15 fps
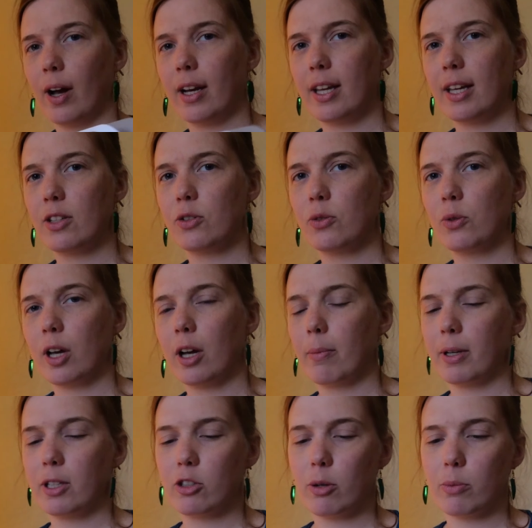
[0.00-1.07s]
I need to cut
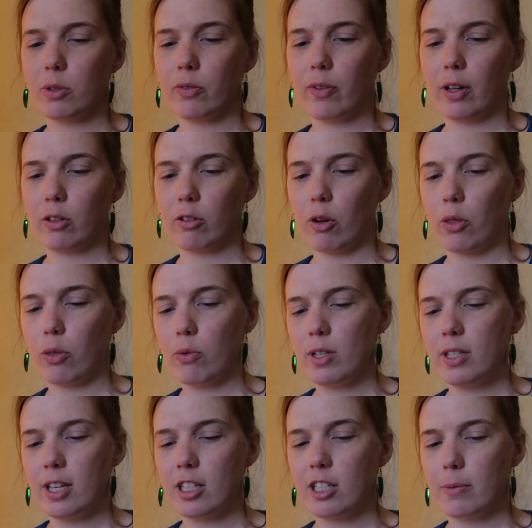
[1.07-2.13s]
my strips of Velcro 3
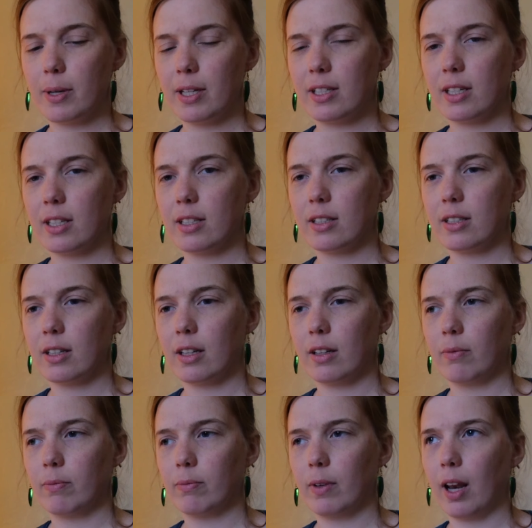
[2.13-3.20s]
centimeters
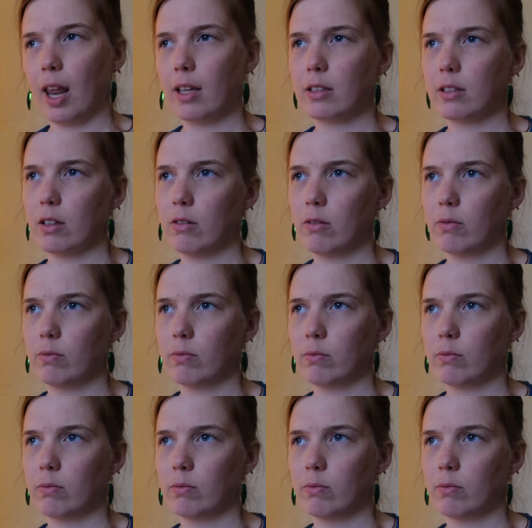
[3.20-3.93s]
less long.